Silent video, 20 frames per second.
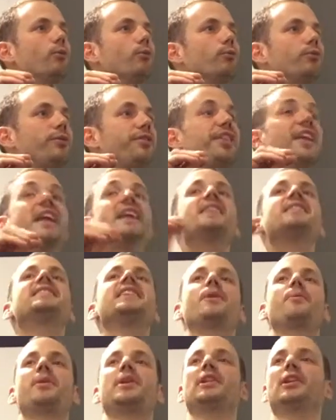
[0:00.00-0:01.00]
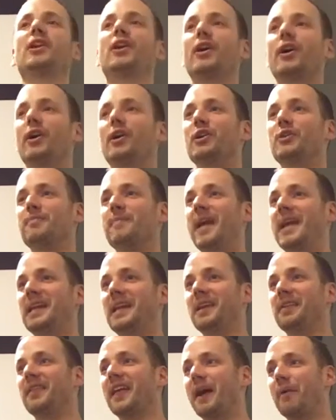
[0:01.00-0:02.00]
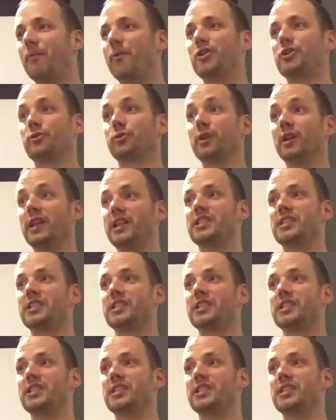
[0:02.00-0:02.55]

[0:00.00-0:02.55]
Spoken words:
things that we learned making them, which really